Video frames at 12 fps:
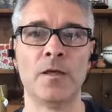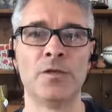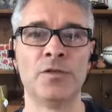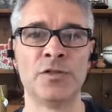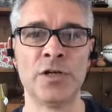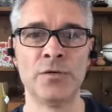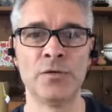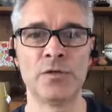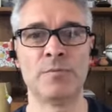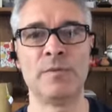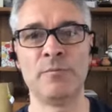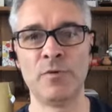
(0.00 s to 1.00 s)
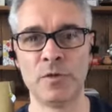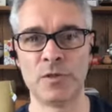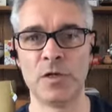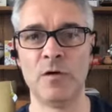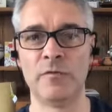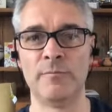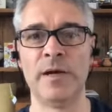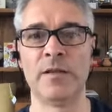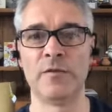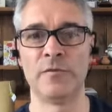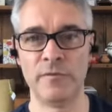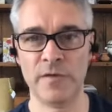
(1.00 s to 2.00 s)
don't be put off by
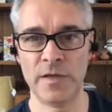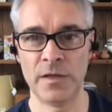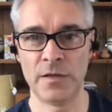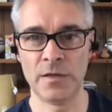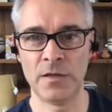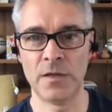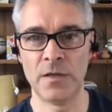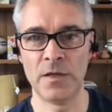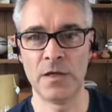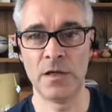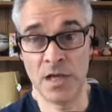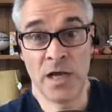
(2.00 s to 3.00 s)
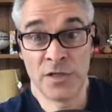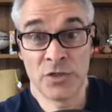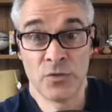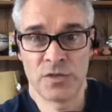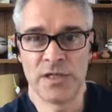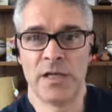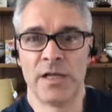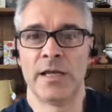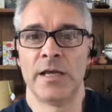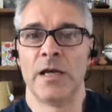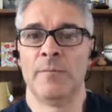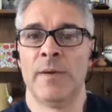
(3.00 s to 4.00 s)
the fear. I talked mm.
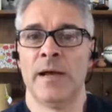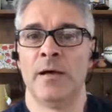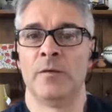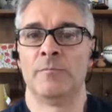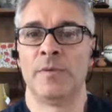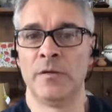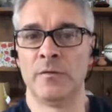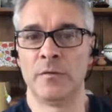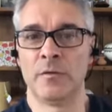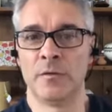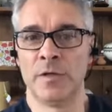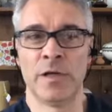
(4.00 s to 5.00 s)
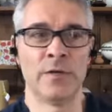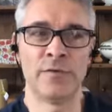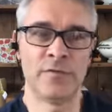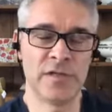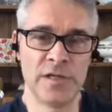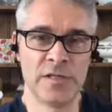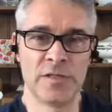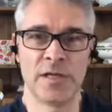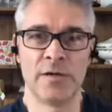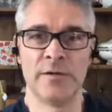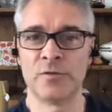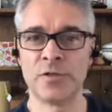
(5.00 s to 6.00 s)
earlier about being you know 15 years
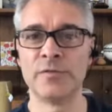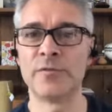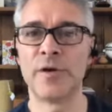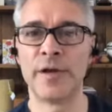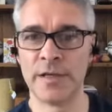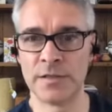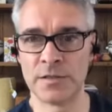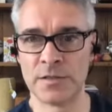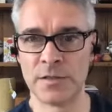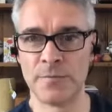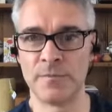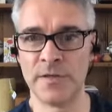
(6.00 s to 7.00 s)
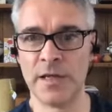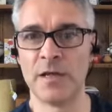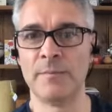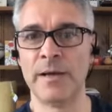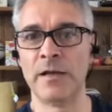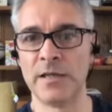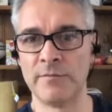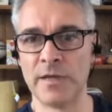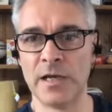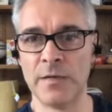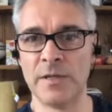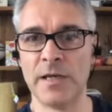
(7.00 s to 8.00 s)
ago it was too frightening to think about leaving
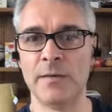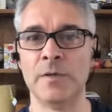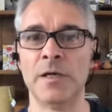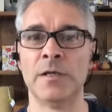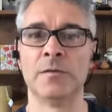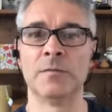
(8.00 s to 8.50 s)
IBM mm. and